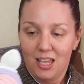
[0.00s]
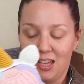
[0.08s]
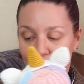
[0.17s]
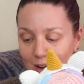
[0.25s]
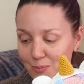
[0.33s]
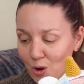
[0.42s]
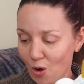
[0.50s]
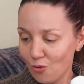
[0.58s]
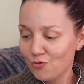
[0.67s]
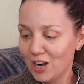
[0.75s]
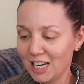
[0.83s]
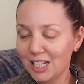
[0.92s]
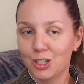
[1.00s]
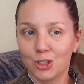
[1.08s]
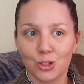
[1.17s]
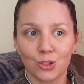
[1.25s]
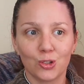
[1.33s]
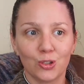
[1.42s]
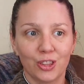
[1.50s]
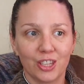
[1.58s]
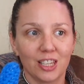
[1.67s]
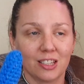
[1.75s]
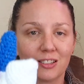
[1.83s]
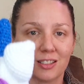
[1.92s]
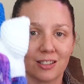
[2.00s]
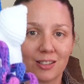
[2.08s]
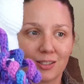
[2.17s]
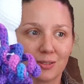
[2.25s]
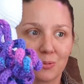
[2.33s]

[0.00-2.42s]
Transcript: I'm not ready to do things